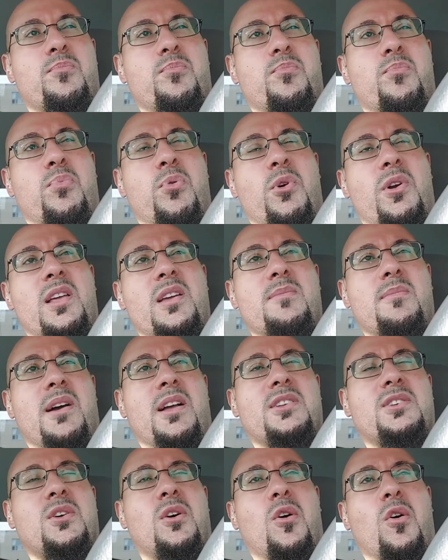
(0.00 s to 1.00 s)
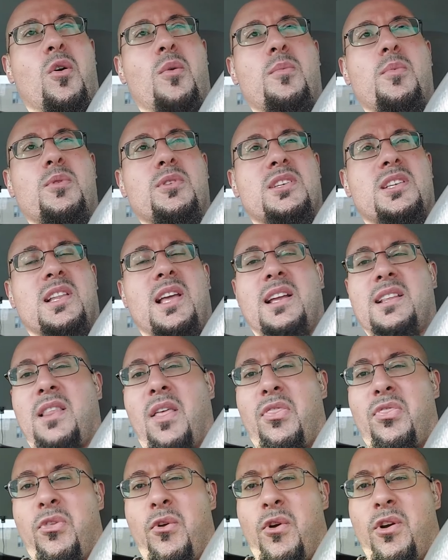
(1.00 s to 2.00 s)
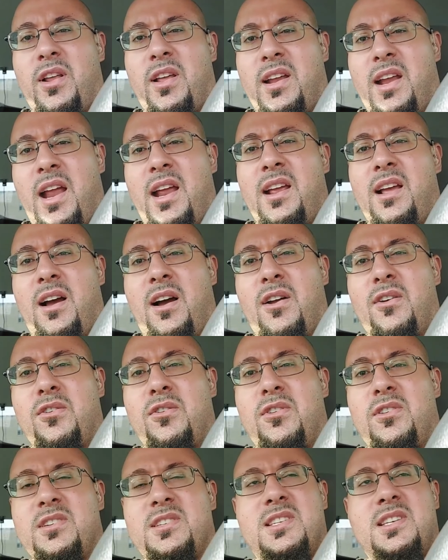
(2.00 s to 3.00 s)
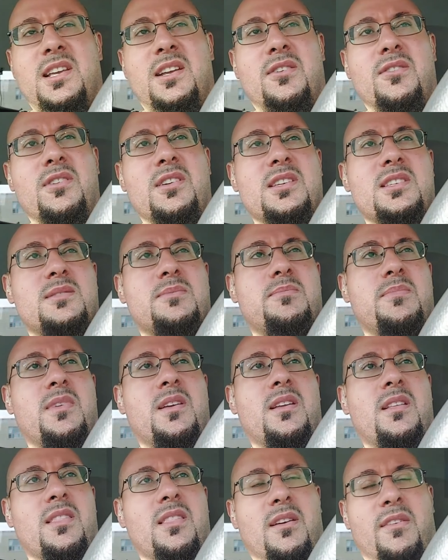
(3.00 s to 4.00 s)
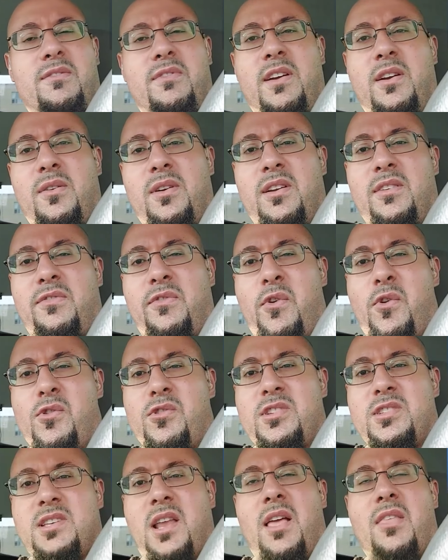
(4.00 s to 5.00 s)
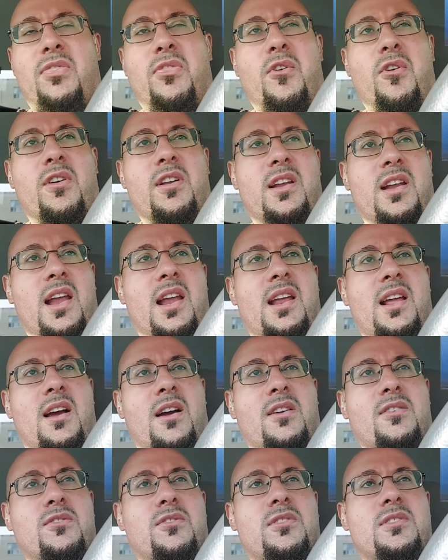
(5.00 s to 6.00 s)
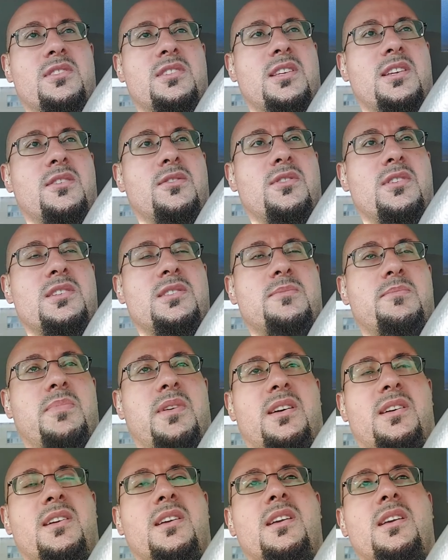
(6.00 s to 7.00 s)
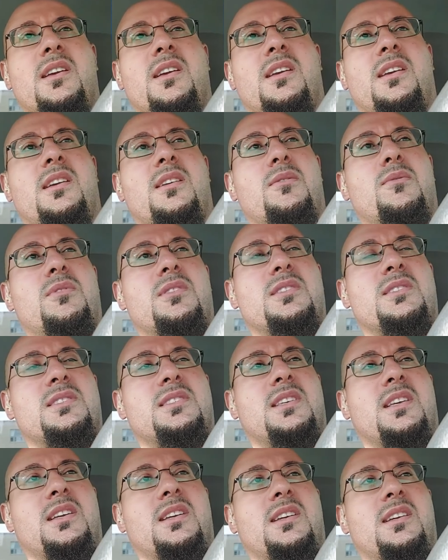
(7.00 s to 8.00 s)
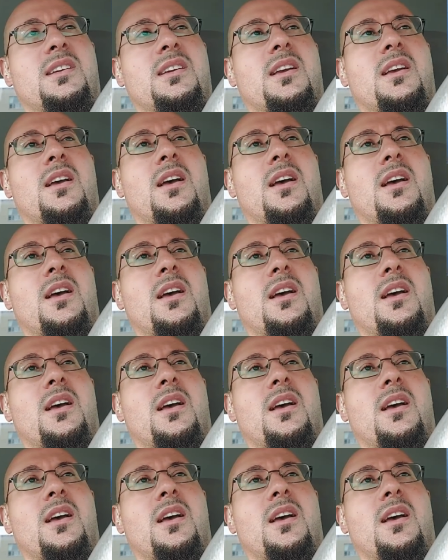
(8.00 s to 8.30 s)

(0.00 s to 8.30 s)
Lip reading: pretty much almost like the 3800 series, the very first 3800 series, but it was a